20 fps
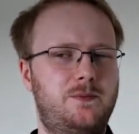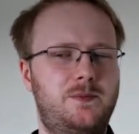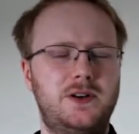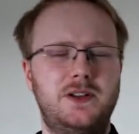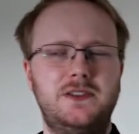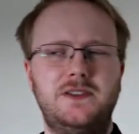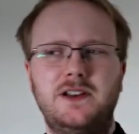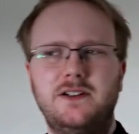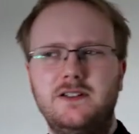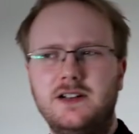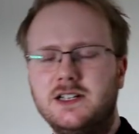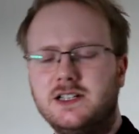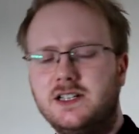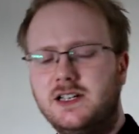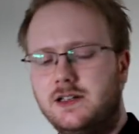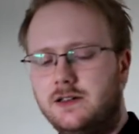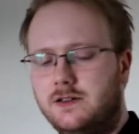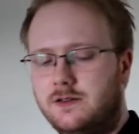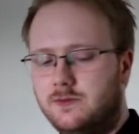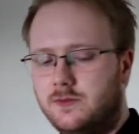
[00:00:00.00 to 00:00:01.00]
But they're
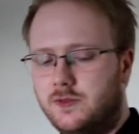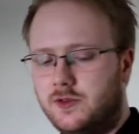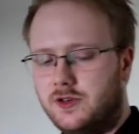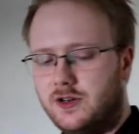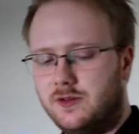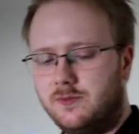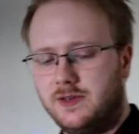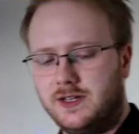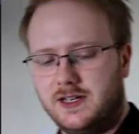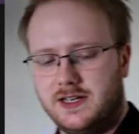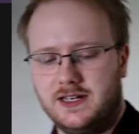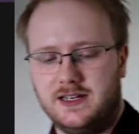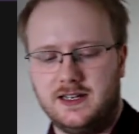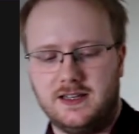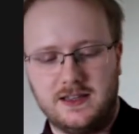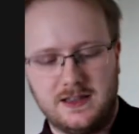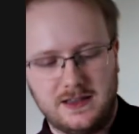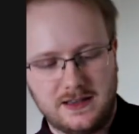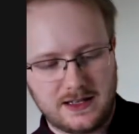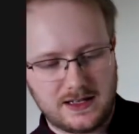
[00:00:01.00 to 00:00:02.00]
actually a lot more
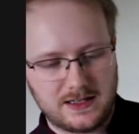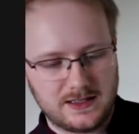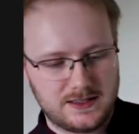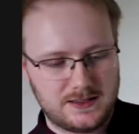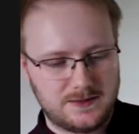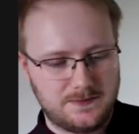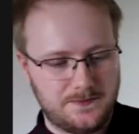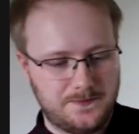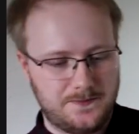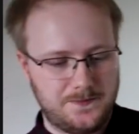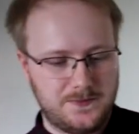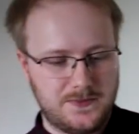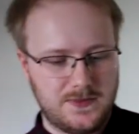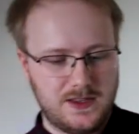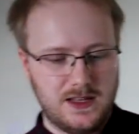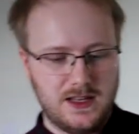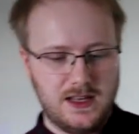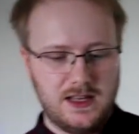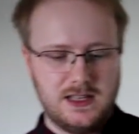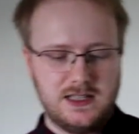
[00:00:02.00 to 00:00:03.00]
complicated than that.
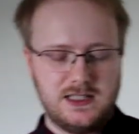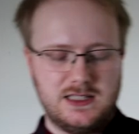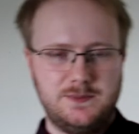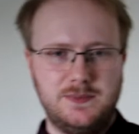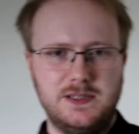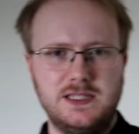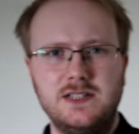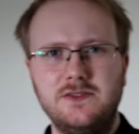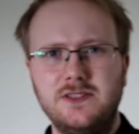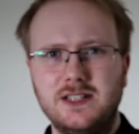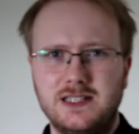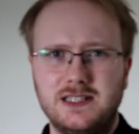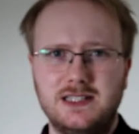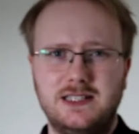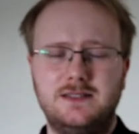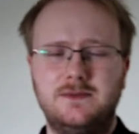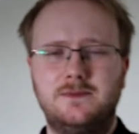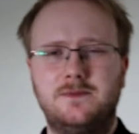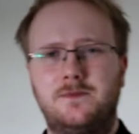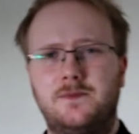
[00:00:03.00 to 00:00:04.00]

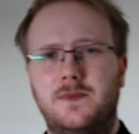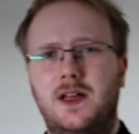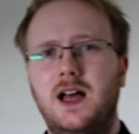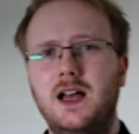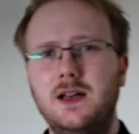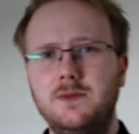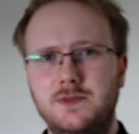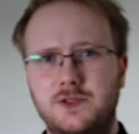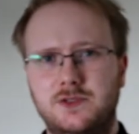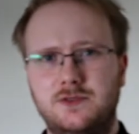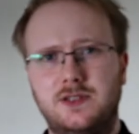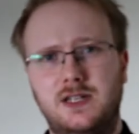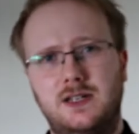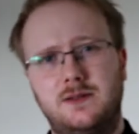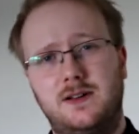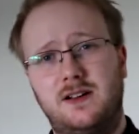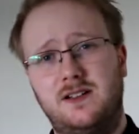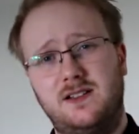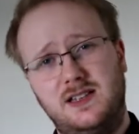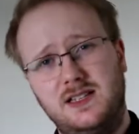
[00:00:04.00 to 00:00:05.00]
Specifically, I'm talking
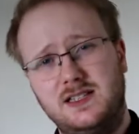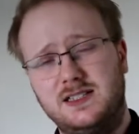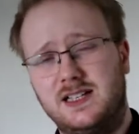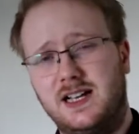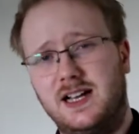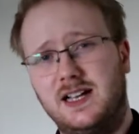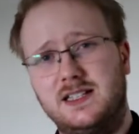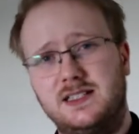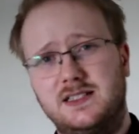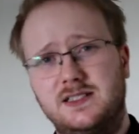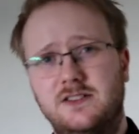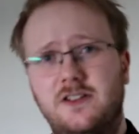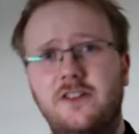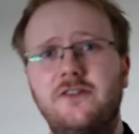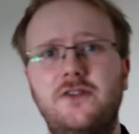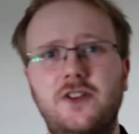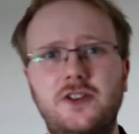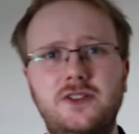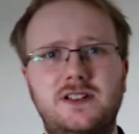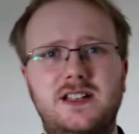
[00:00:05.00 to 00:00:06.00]
about, in this case,
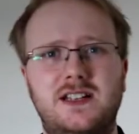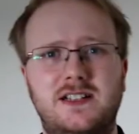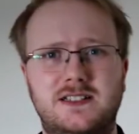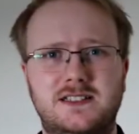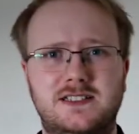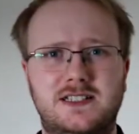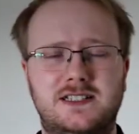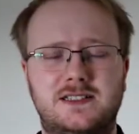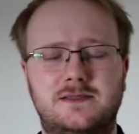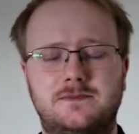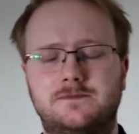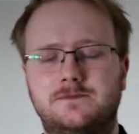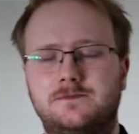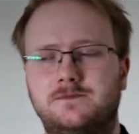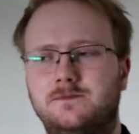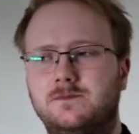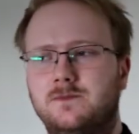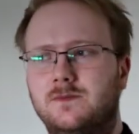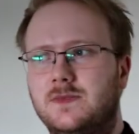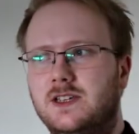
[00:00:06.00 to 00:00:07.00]
font hinting.
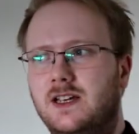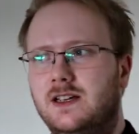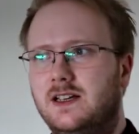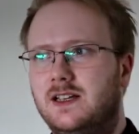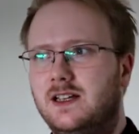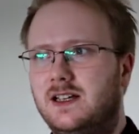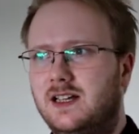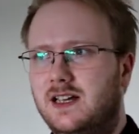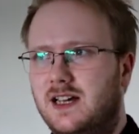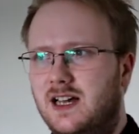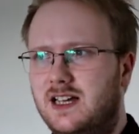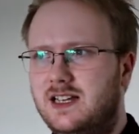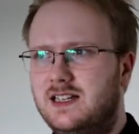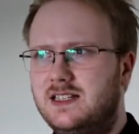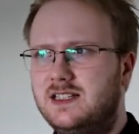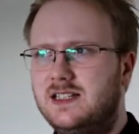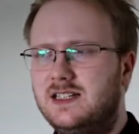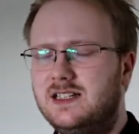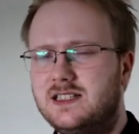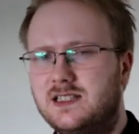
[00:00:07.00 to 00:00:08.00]

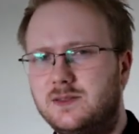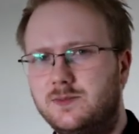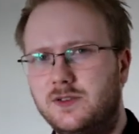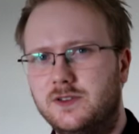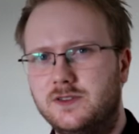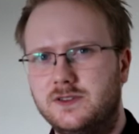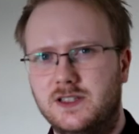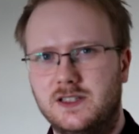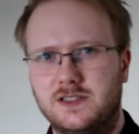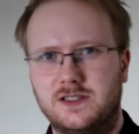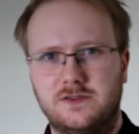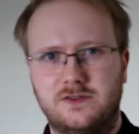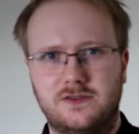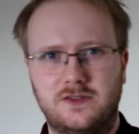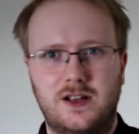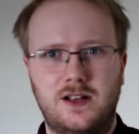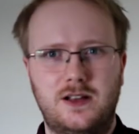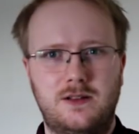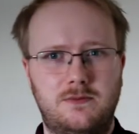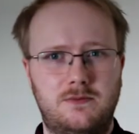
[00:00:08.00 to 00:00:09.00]
Hinting is the process of
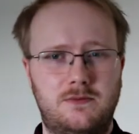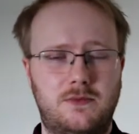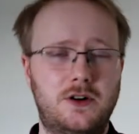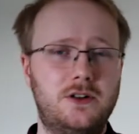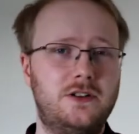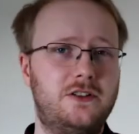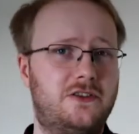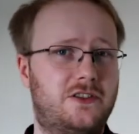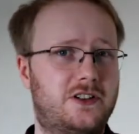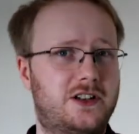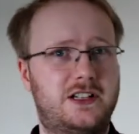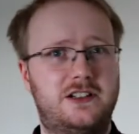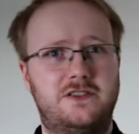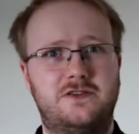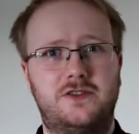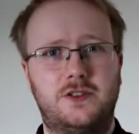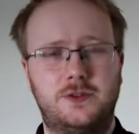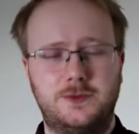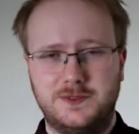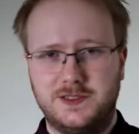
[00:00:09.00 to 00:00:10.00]
modifying
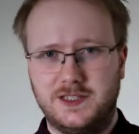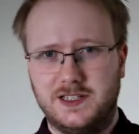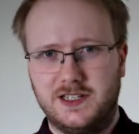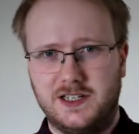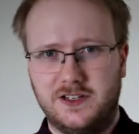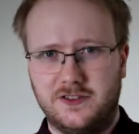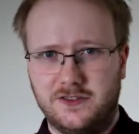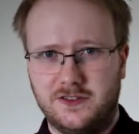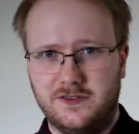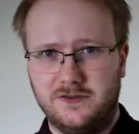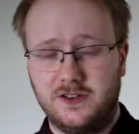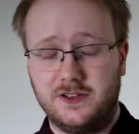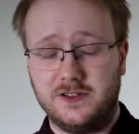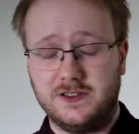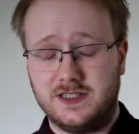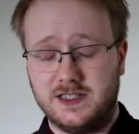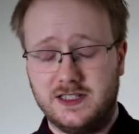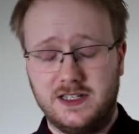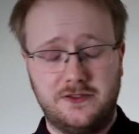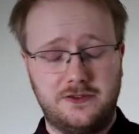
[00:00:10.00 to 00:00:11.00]
fonts in
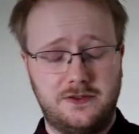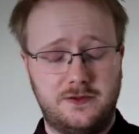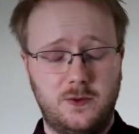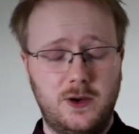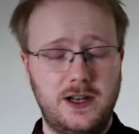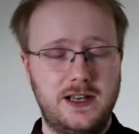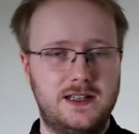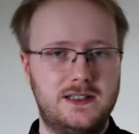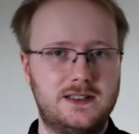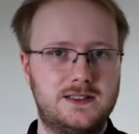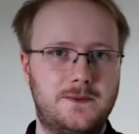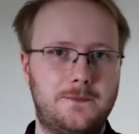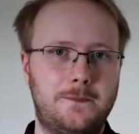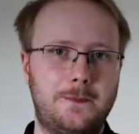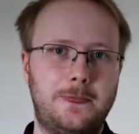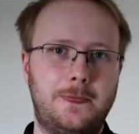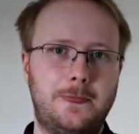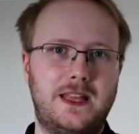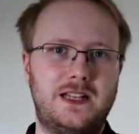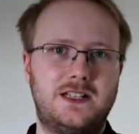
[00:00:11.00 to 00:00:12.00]
different ways
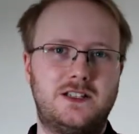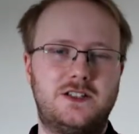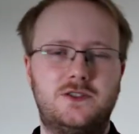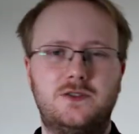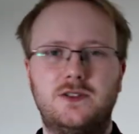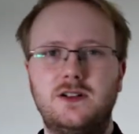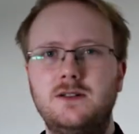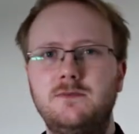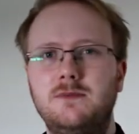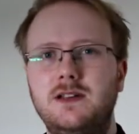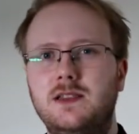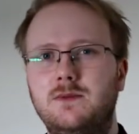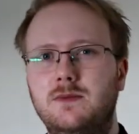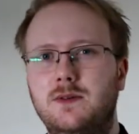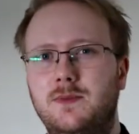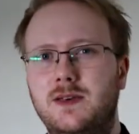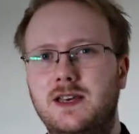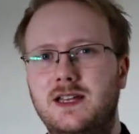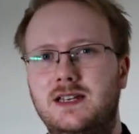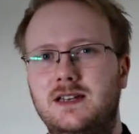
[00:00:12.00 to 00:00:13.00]
to try and make them
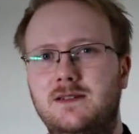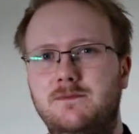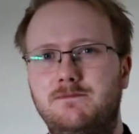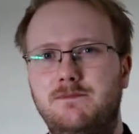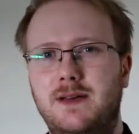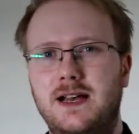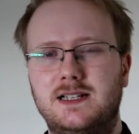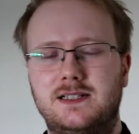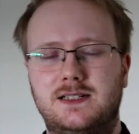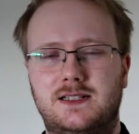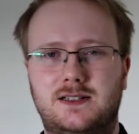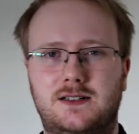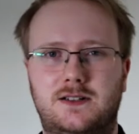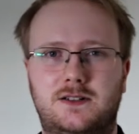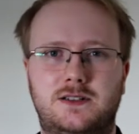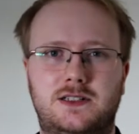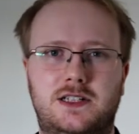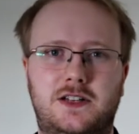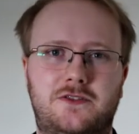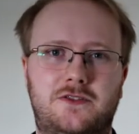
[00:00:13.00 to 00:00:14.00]
appear better
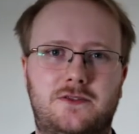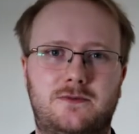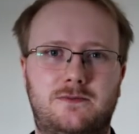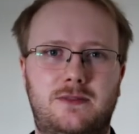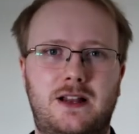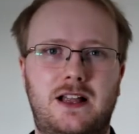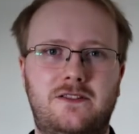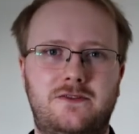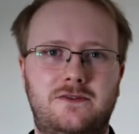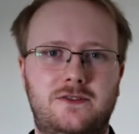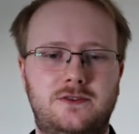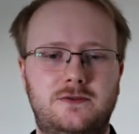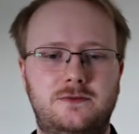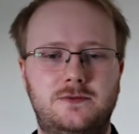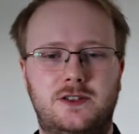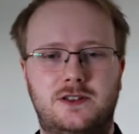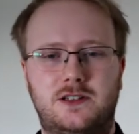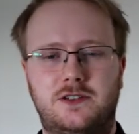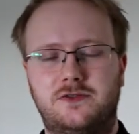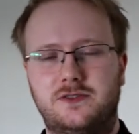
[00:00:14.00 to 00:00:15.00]
on different
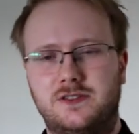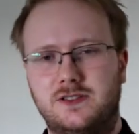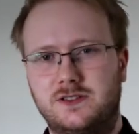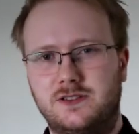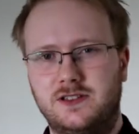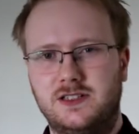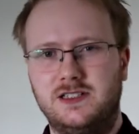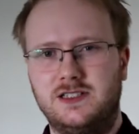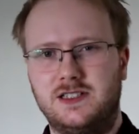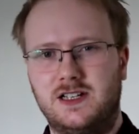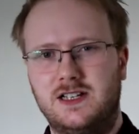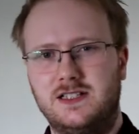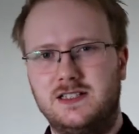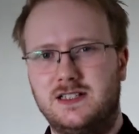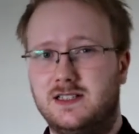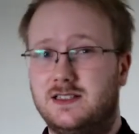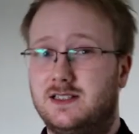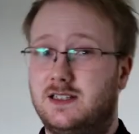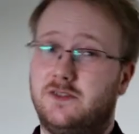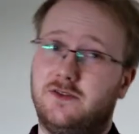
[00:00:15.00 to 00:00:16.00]
platforms, on different screen
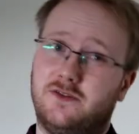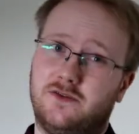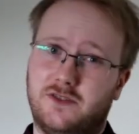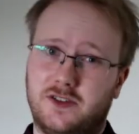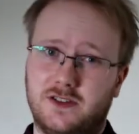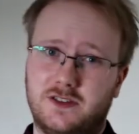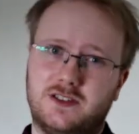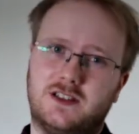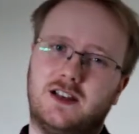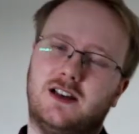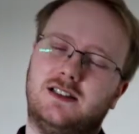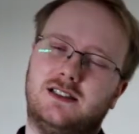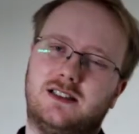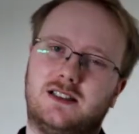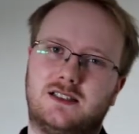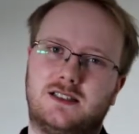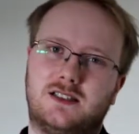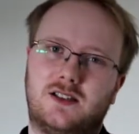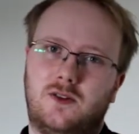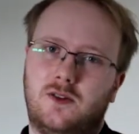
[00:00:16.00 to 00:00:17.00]
sizes, different font
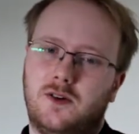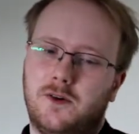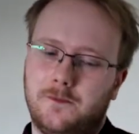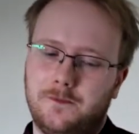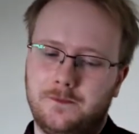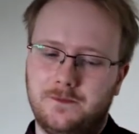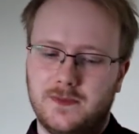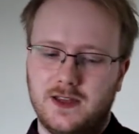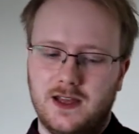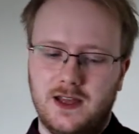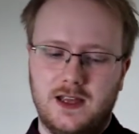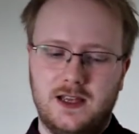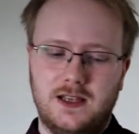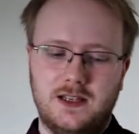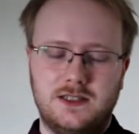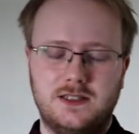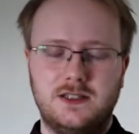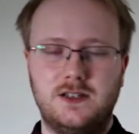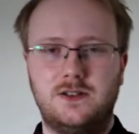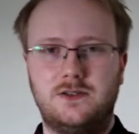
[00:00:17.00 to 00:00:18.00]
sizes, so on.
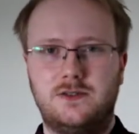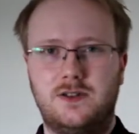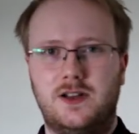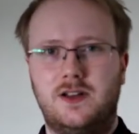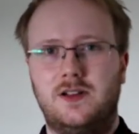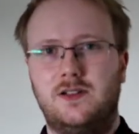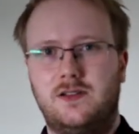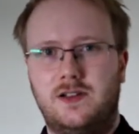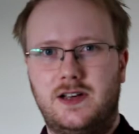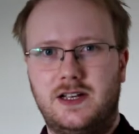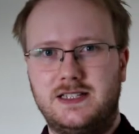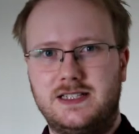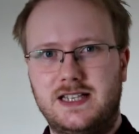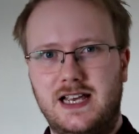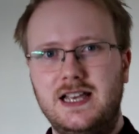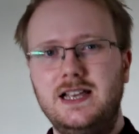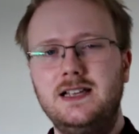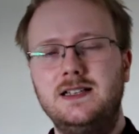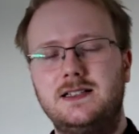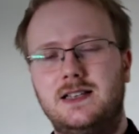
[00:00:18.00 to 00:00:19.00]
So it
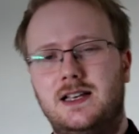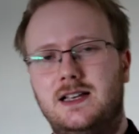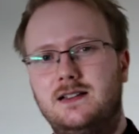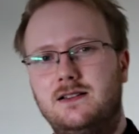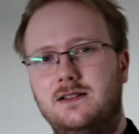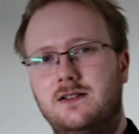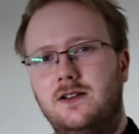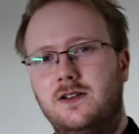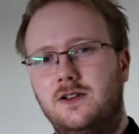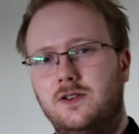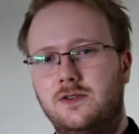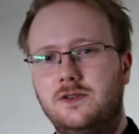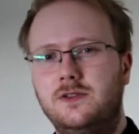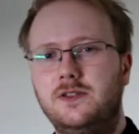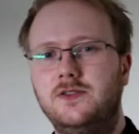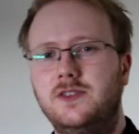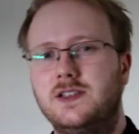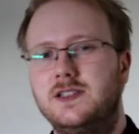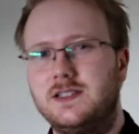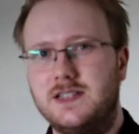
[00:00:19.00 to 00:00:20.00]
takes in all
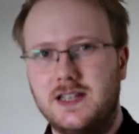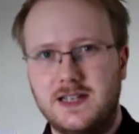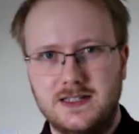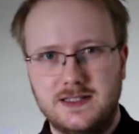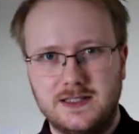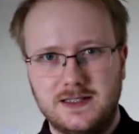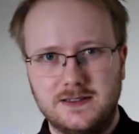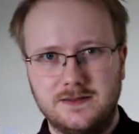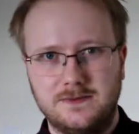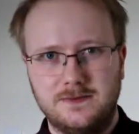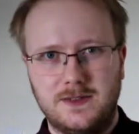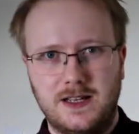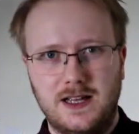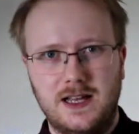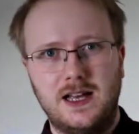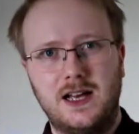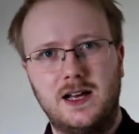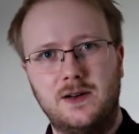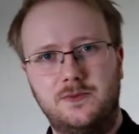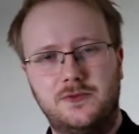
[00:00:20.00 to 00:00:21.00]
of this data
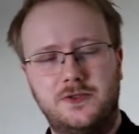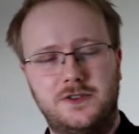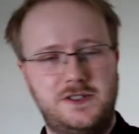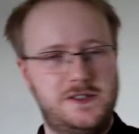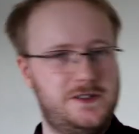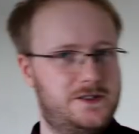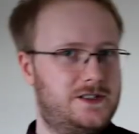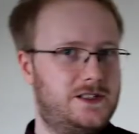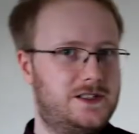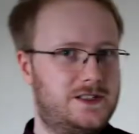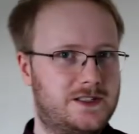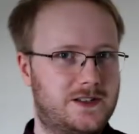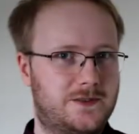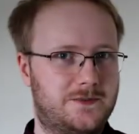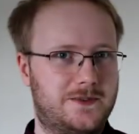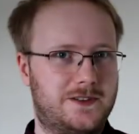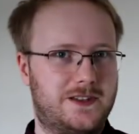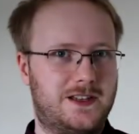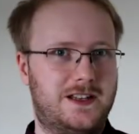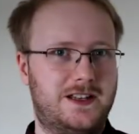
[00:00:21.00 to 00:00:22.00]
and produces
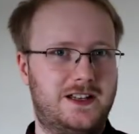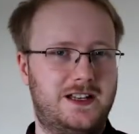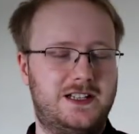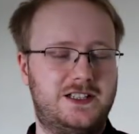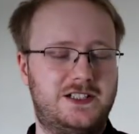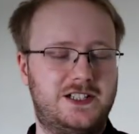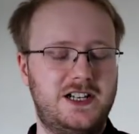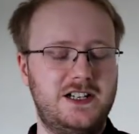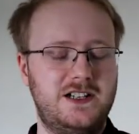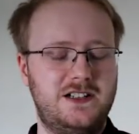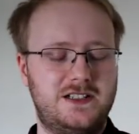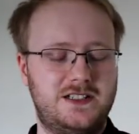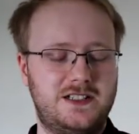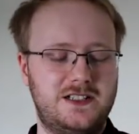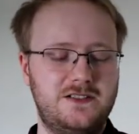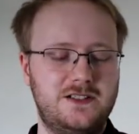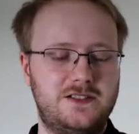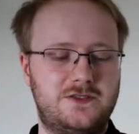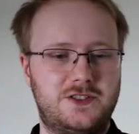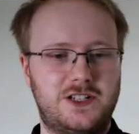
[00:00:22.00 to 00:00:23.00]
a
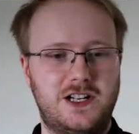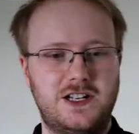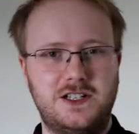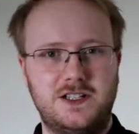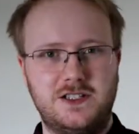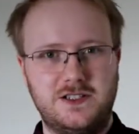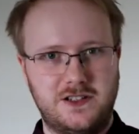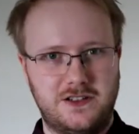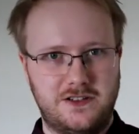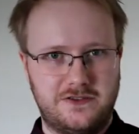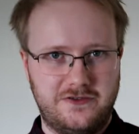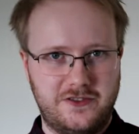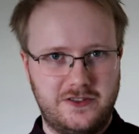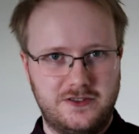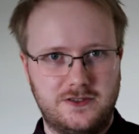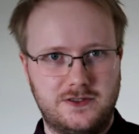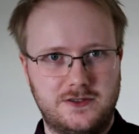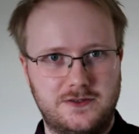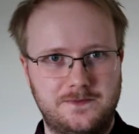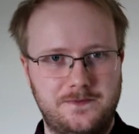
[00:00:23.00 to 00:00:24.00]
series of changes to the
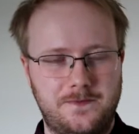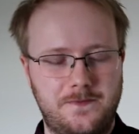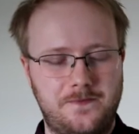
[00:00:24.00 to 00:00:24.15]
font